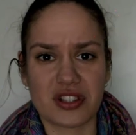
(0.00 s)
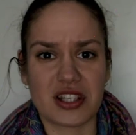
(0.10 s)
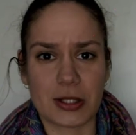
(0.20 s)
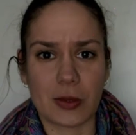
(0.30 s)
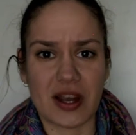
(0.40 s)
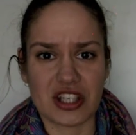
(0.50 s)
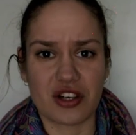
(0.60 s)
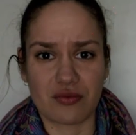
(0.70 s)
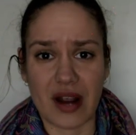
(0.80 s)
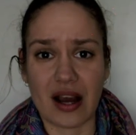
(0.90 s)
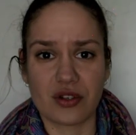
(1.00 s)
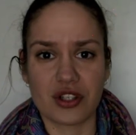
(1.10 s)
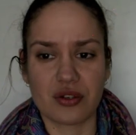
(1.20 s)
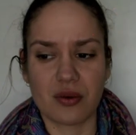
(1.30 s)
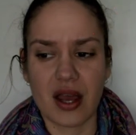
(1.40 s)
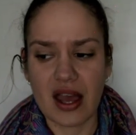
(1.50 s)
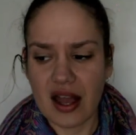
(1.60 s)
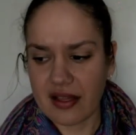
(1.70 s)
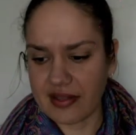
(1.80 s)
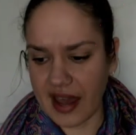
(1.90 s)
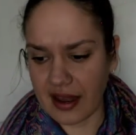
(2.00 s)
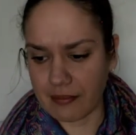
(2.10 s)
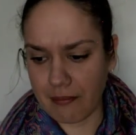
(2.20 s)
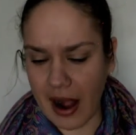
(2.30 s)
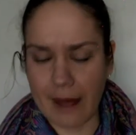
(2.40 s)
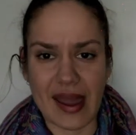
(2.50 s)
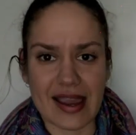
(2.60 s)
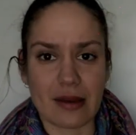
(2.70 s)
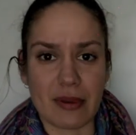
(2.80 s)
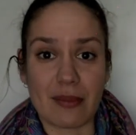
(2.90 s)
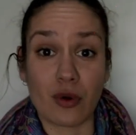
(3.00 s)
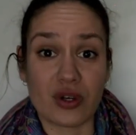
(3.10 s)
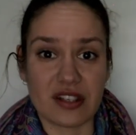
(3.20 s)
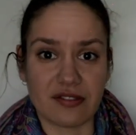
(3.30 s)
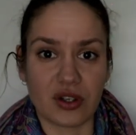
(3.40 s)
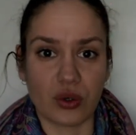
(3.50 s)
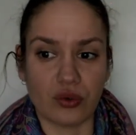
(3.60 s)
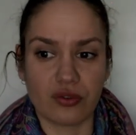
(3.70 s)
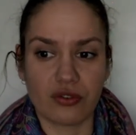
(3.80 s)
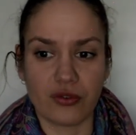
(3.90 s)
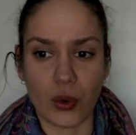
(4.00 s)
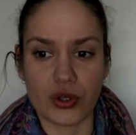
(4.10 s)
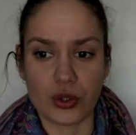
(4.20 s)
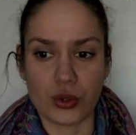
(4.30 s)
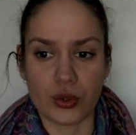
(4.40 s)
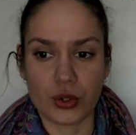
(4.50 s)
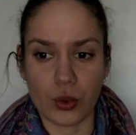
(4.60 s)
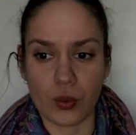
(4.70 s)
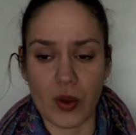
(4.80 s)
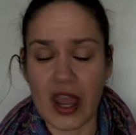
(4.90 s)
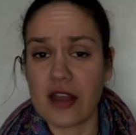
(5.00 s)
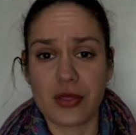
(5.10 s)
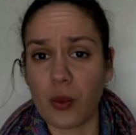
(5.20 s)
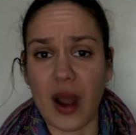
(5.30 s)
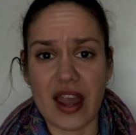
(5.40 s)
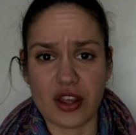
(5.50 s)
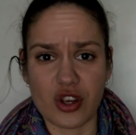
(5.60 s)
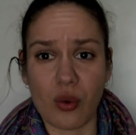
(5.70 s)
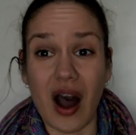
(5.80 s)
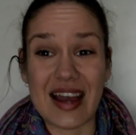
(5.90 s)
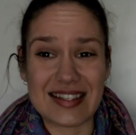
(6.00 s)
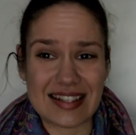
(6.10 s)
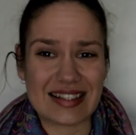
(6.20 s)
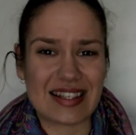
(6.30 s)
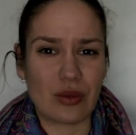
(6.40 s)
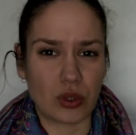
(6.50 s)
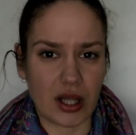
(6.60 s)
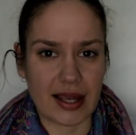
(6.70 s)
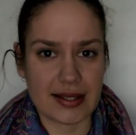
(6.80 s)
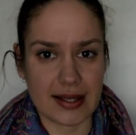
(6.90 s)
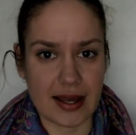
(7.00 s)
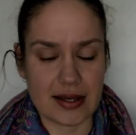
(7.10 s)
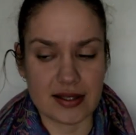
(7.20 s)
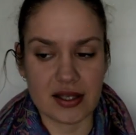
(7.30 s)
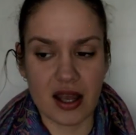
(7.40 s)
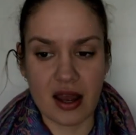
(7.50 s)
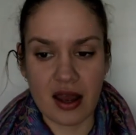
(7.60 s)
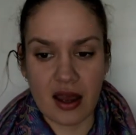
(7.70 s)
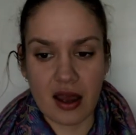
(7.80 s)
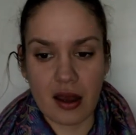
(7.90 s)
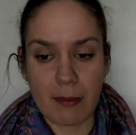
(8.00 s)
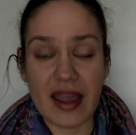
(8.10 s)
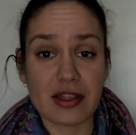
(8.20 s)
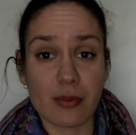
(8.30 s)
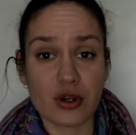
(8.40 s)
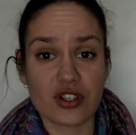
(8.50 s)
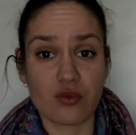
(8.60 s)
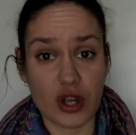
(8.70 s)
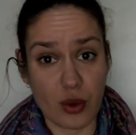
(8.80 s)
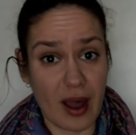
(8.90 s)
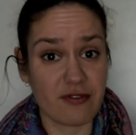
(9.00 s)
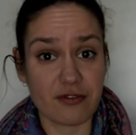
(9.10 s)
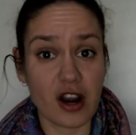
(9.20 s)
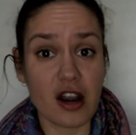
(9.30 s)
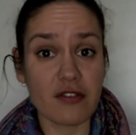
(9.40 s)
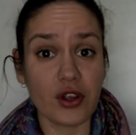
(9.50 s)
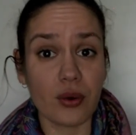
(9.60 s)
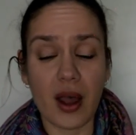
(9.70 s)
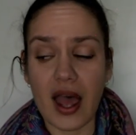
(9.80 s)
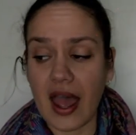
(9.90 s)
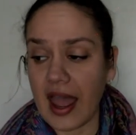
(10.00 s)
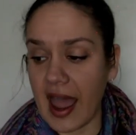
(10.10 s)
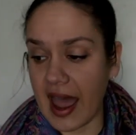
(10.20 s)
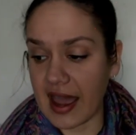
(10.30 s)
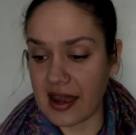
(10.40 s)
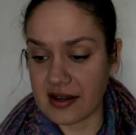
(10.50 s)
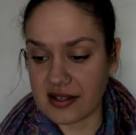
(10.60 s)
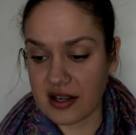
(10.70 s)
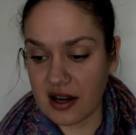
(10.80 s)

situation around you that might make it a bit more difficult for you to eat the way that you ideally would like to eat. Make the most of what you have in front of you and